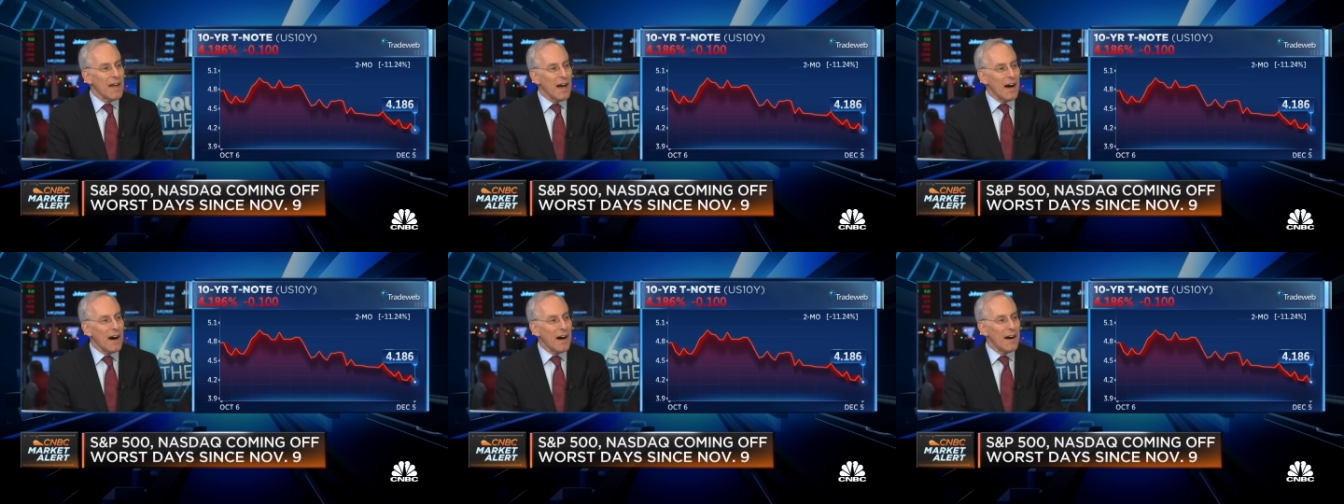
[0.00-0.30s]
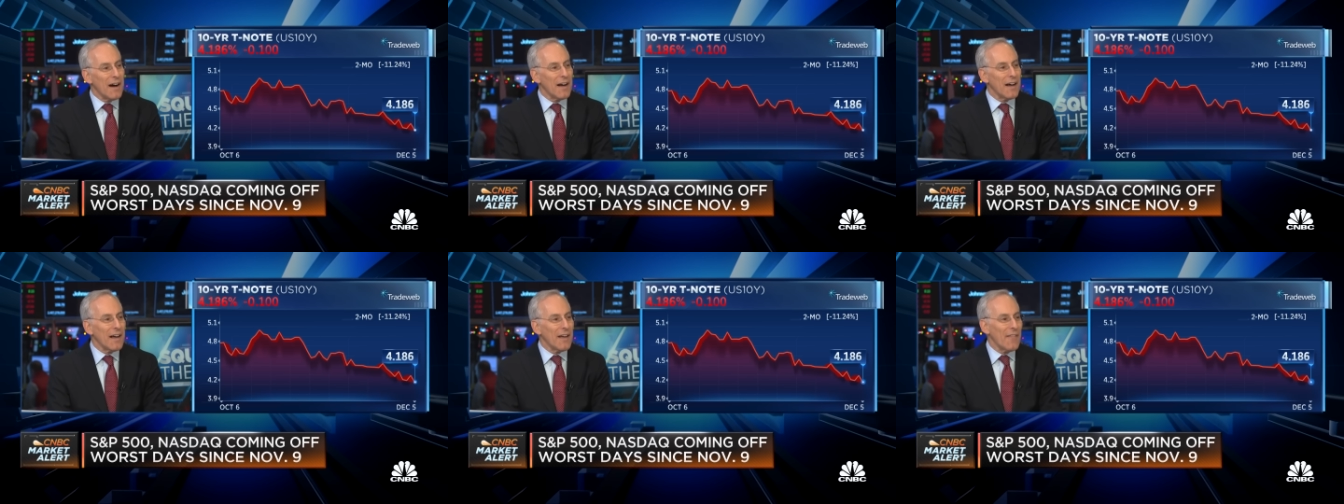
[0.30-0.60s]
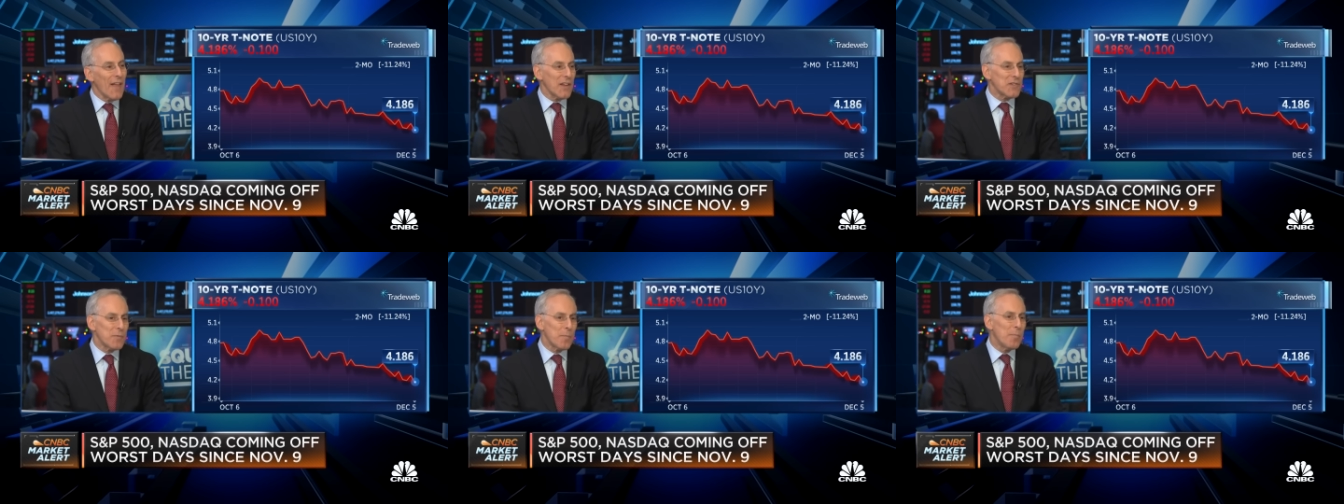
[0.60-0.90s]
Uh,
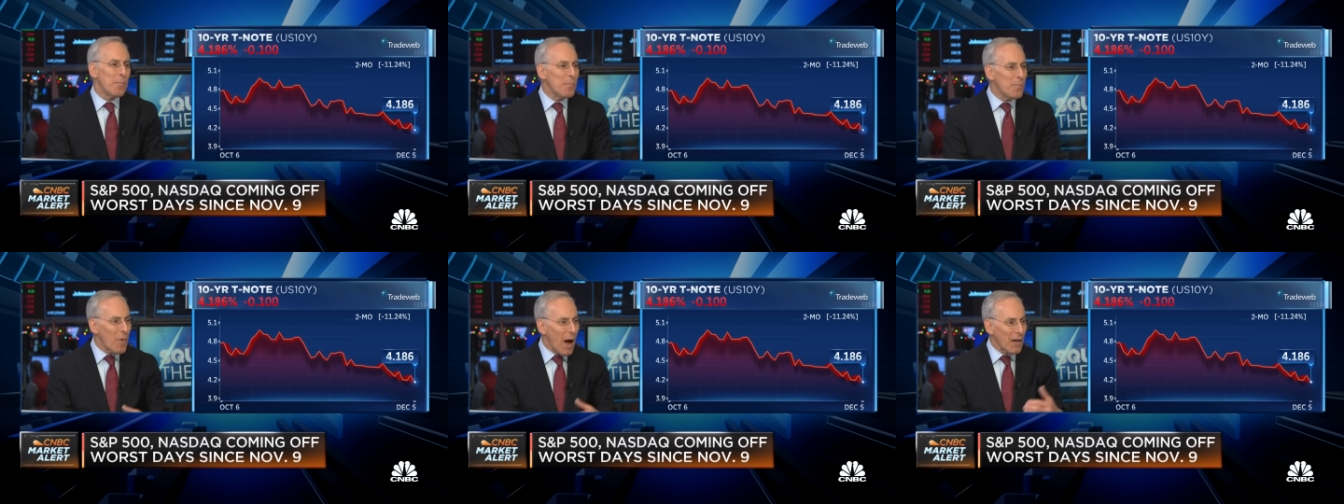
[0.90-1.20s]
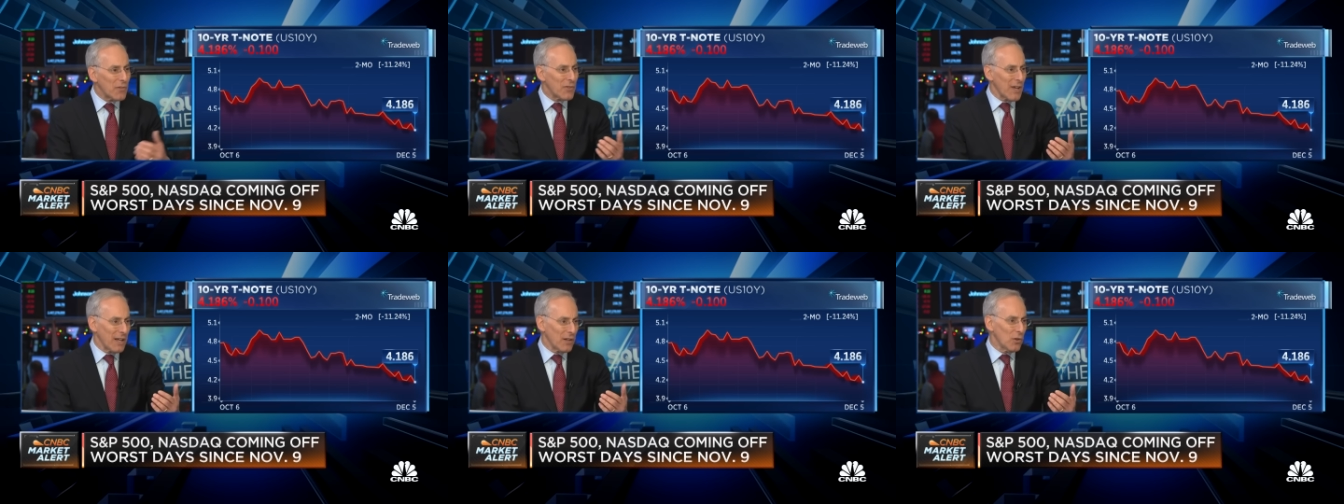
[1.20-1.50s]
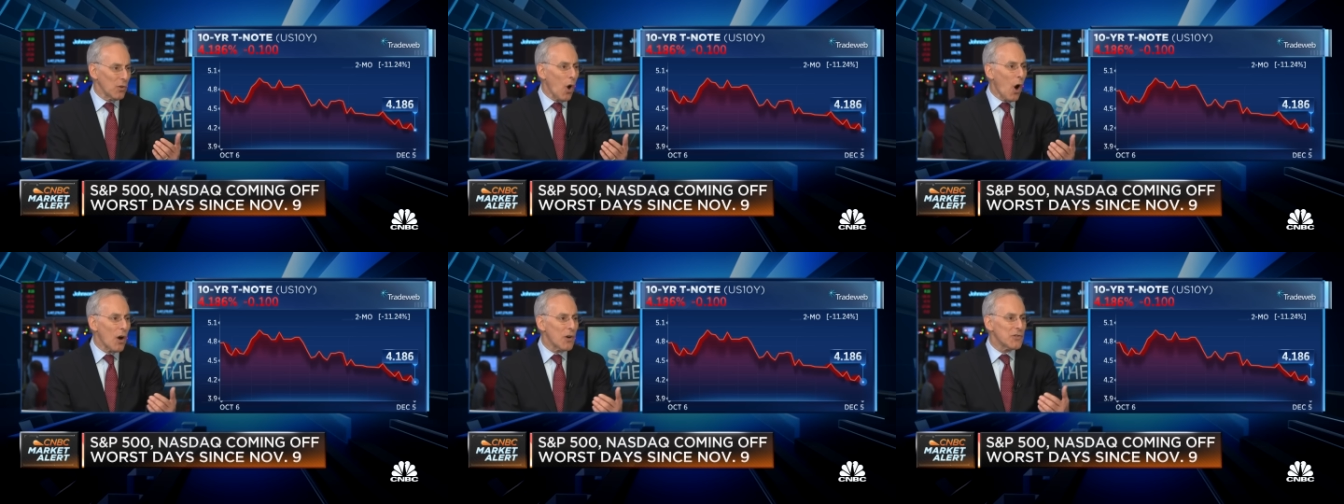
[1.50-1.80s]
and that's, I'd say,
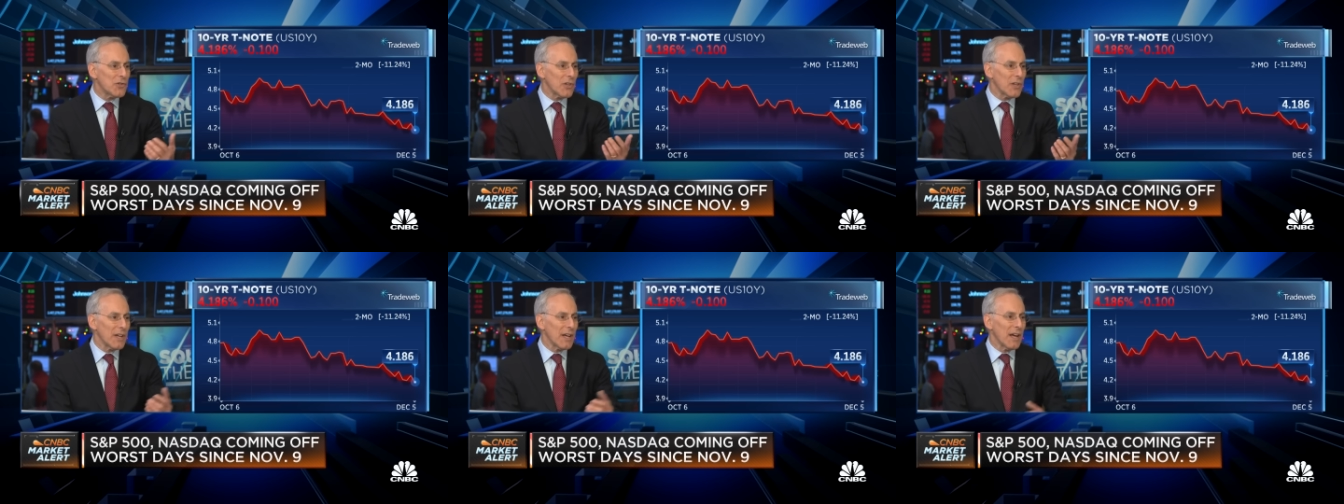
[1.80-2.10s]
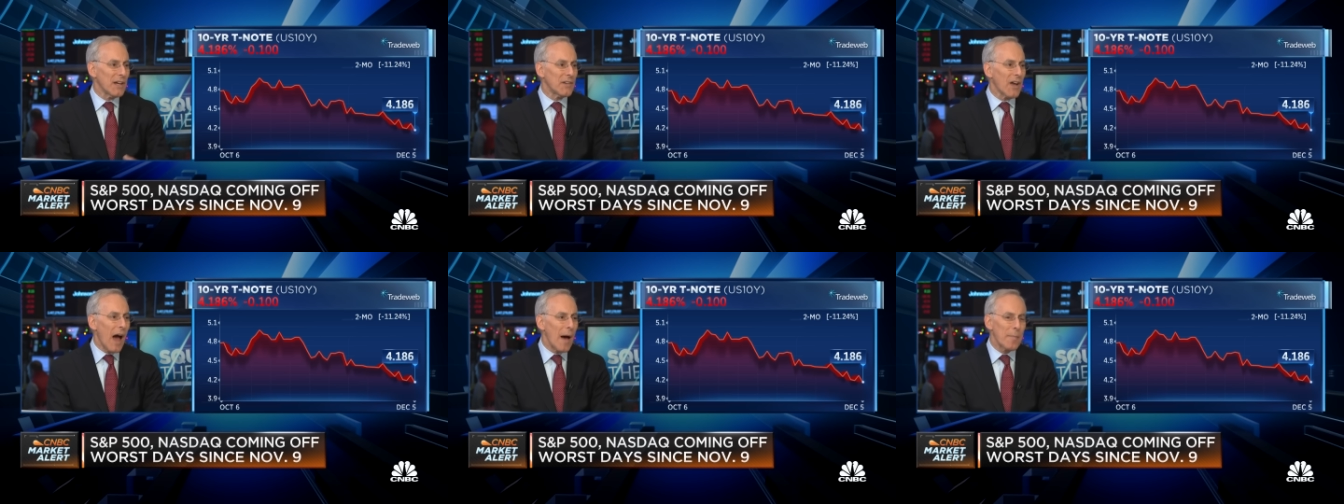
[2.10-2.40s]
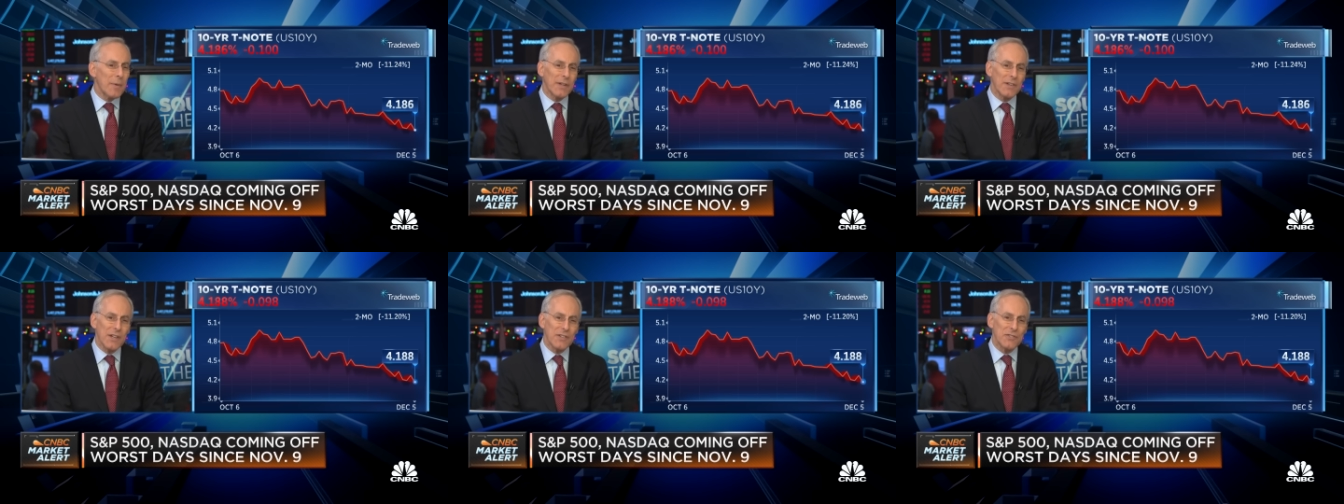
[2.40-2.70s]
largely a
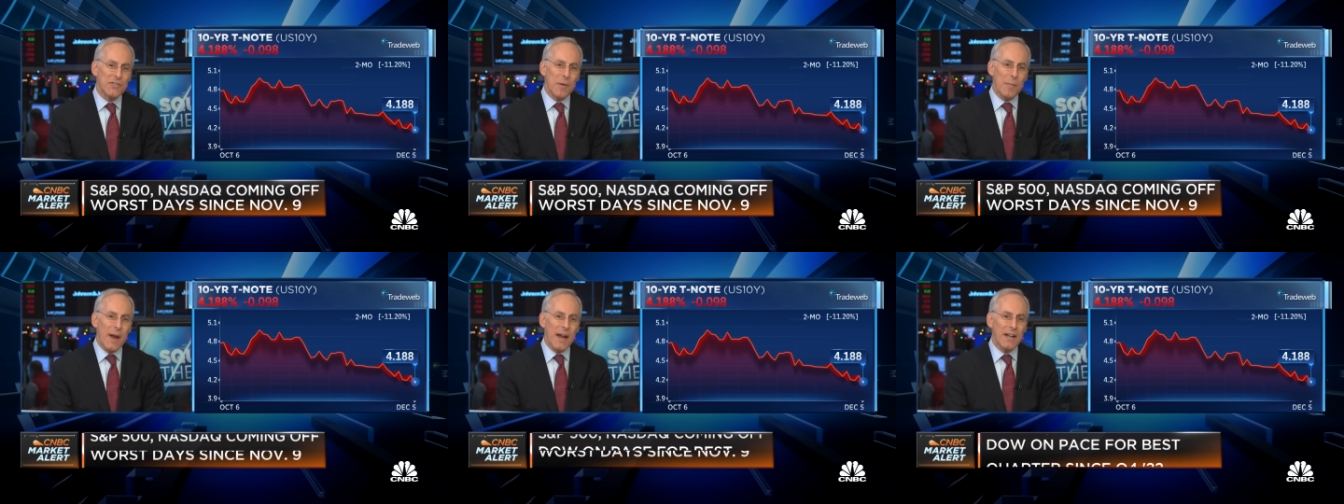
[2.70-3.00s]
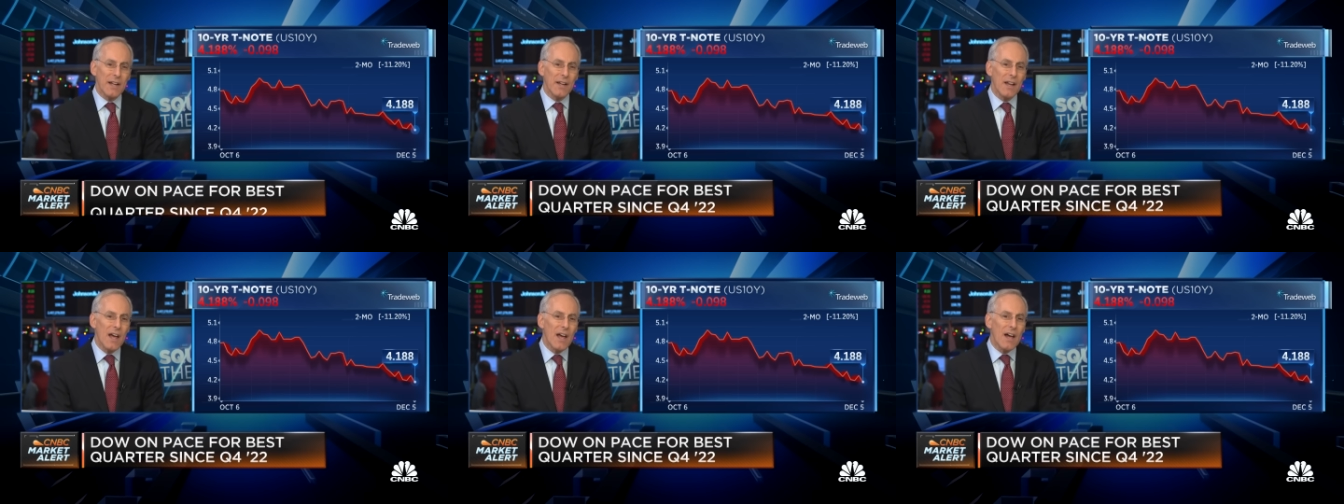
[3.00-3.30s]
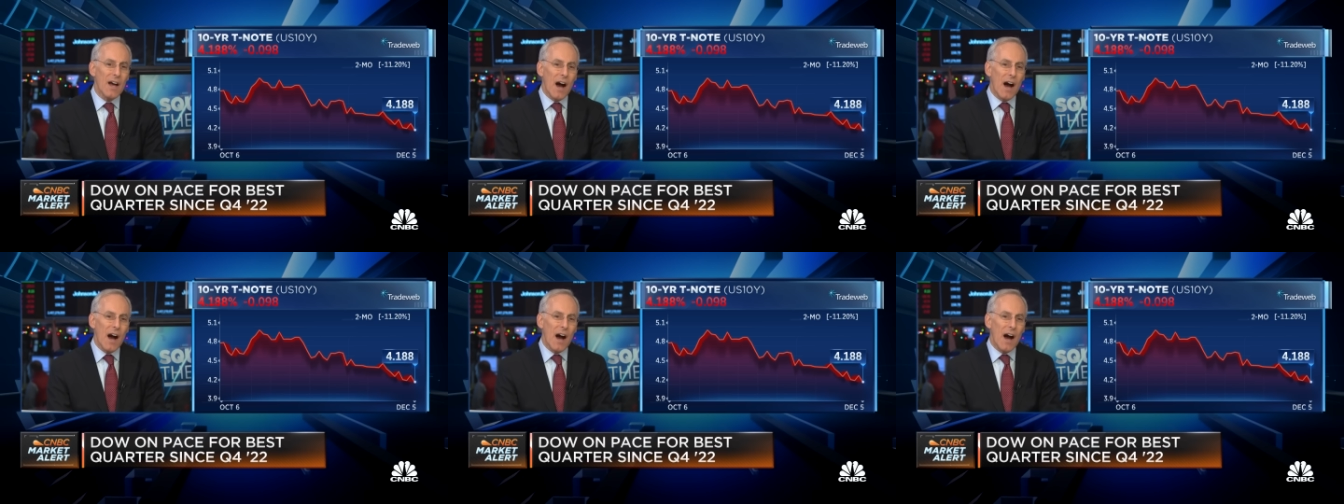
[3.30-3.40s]
topic that's debated